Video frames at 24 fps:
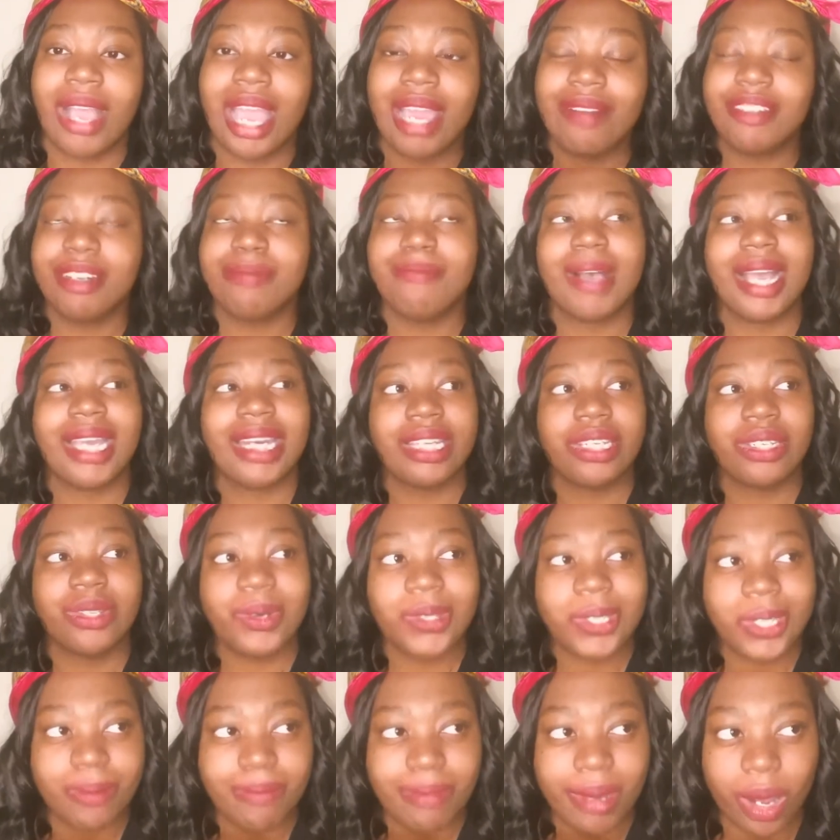Everybody
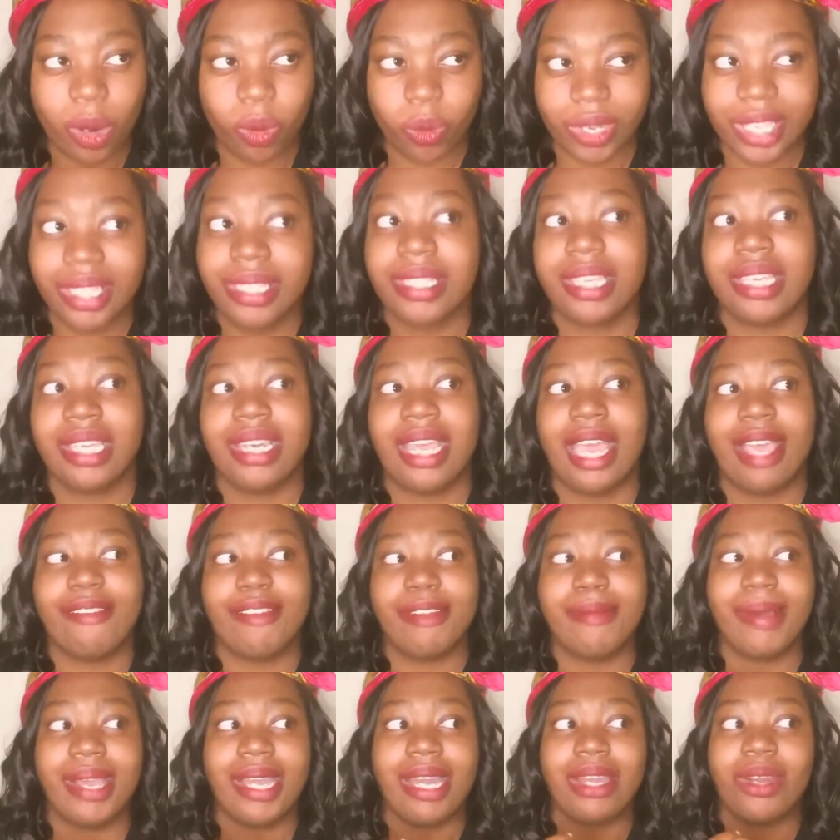knows about Wizkid.
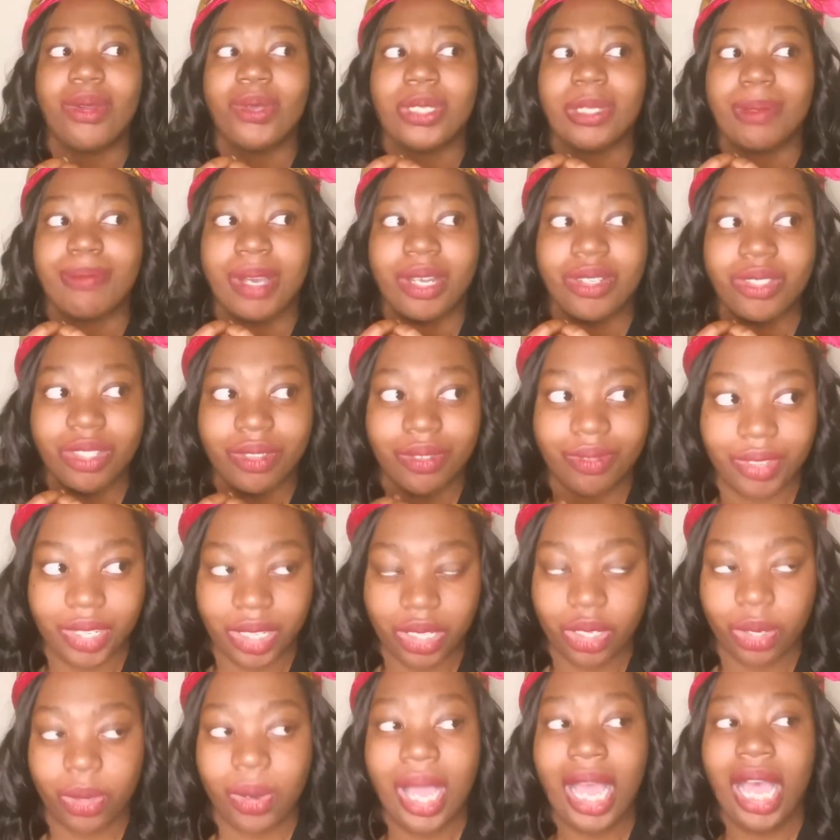Everybody knows about
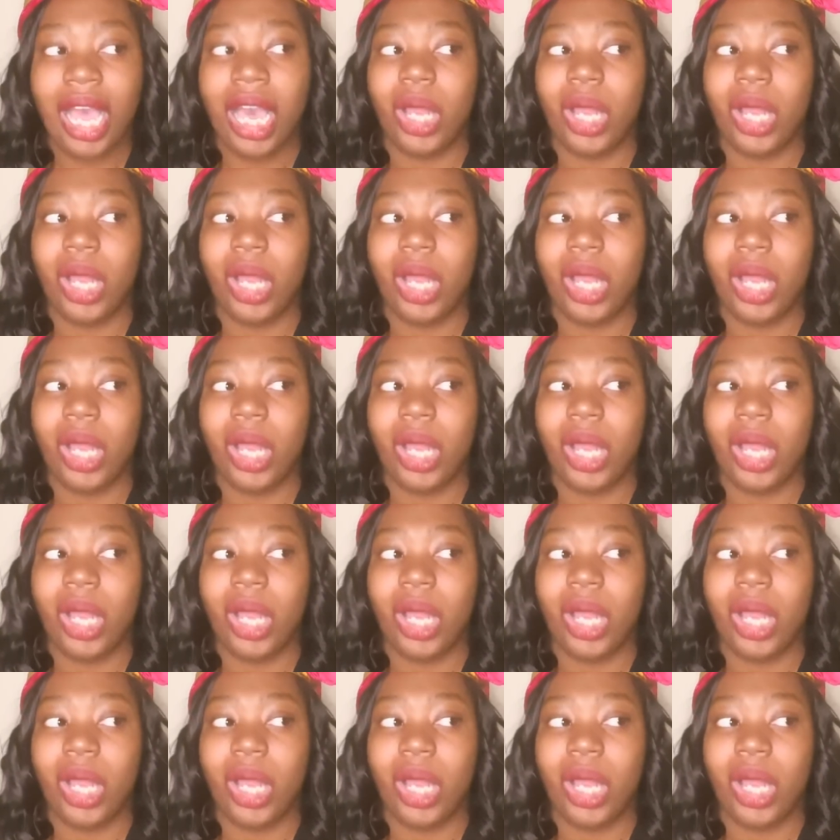Davido.